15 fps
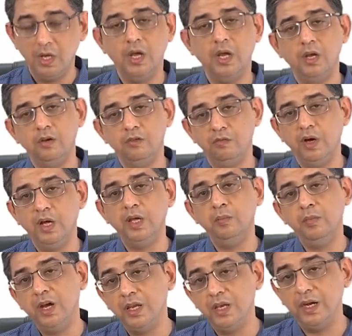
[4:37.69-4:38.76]
And why
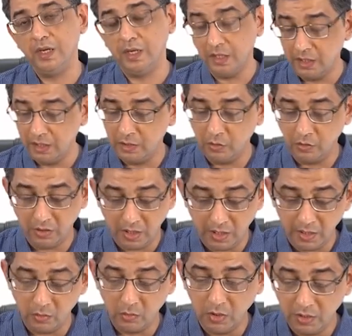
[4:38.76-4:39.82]
I'm highlighting it, or
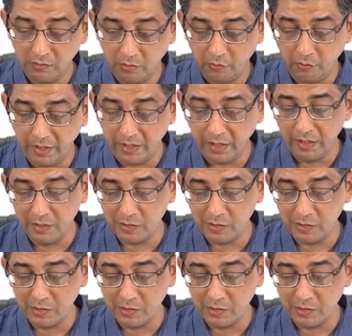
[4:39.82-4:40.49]
I could have avoided,